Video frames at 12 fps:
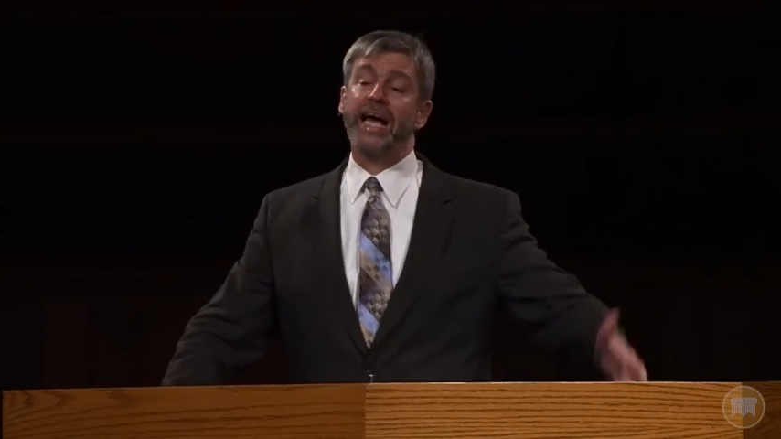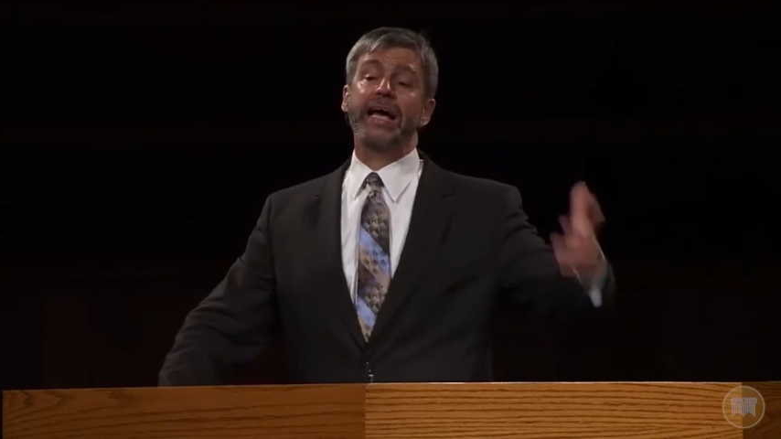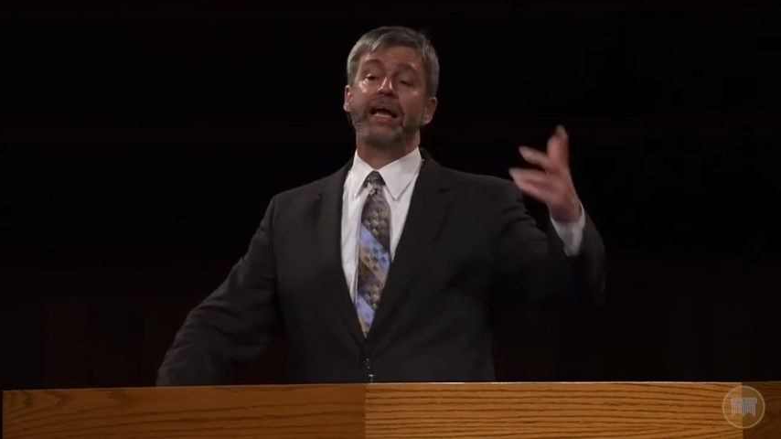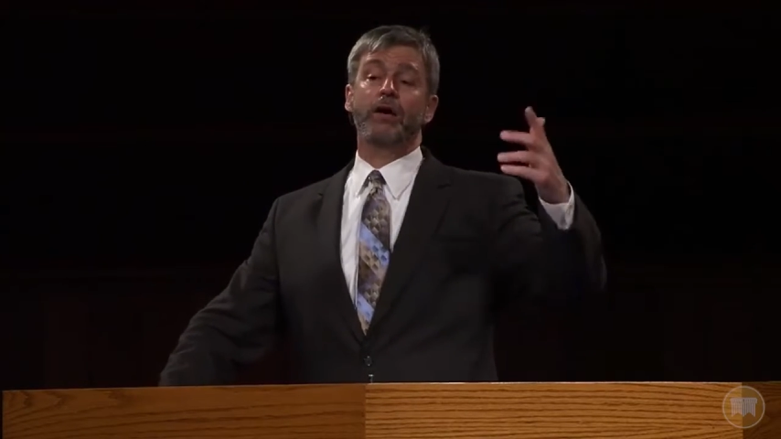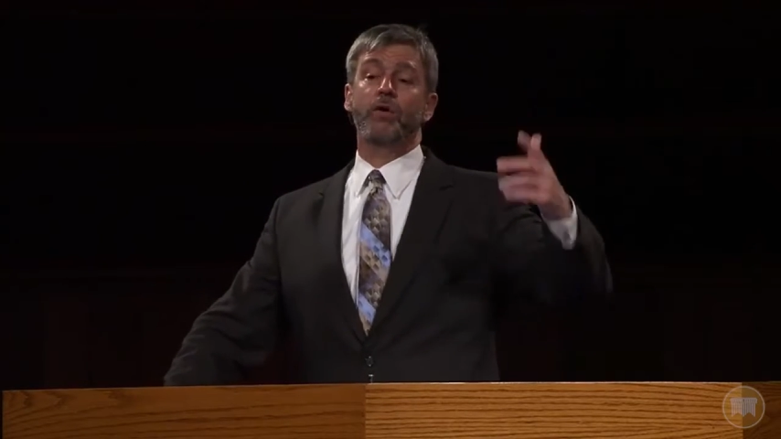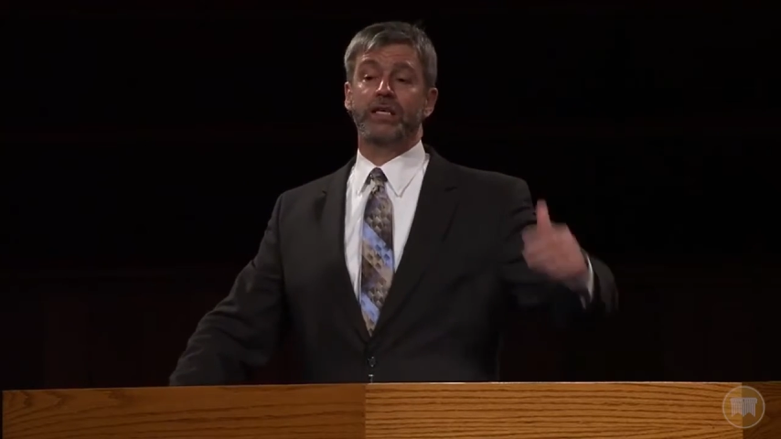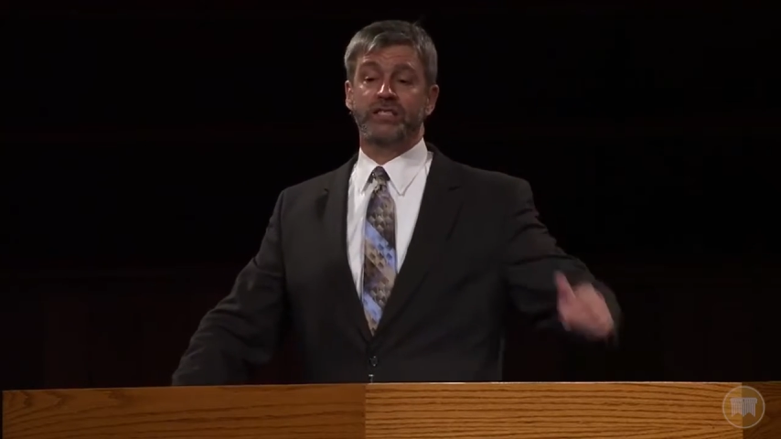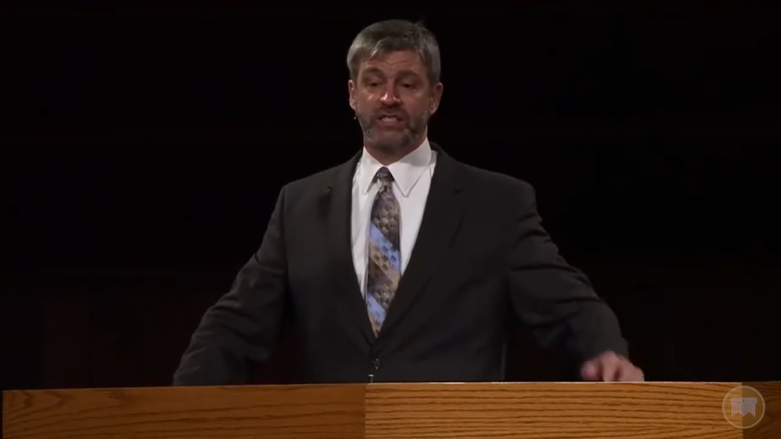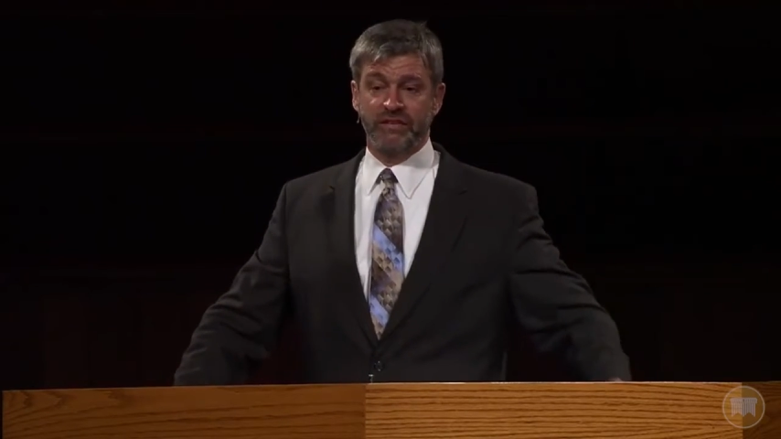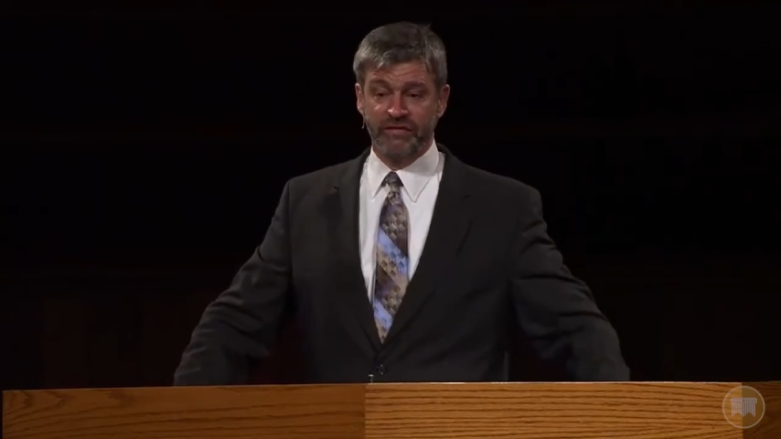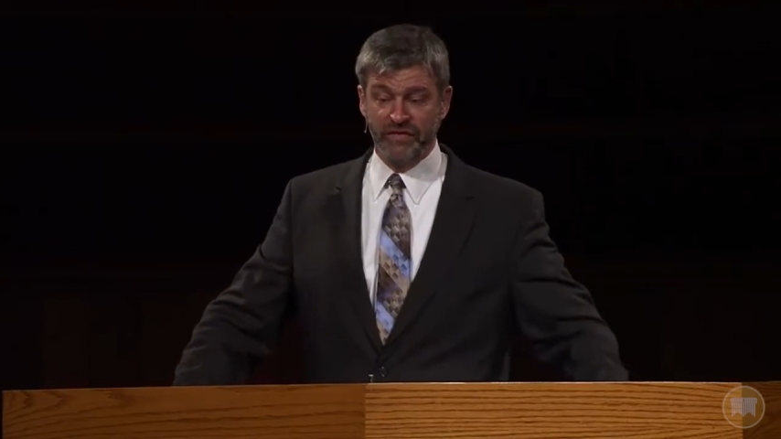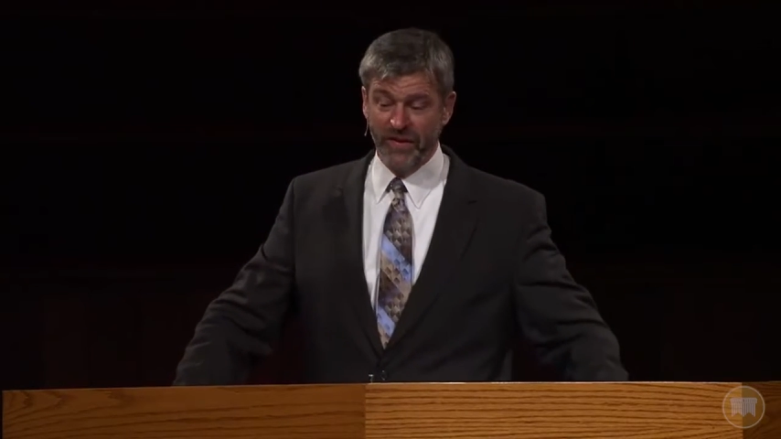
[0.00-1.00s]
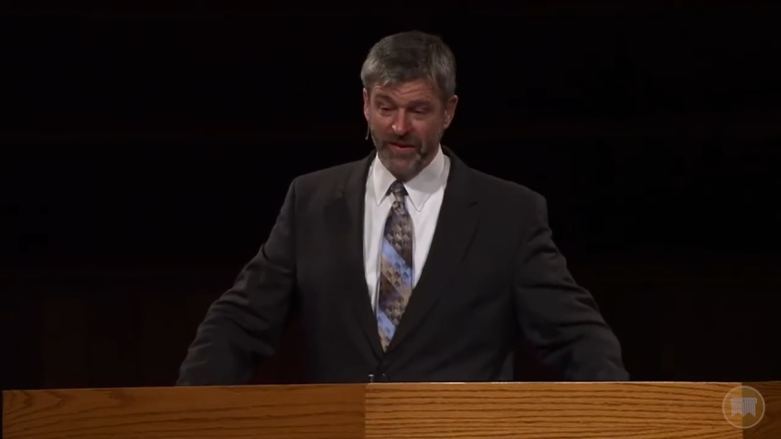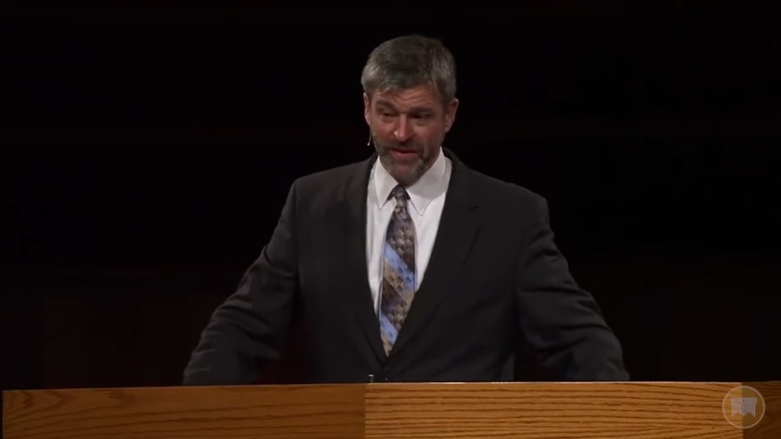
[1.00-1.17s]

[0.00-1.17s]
"I got a question for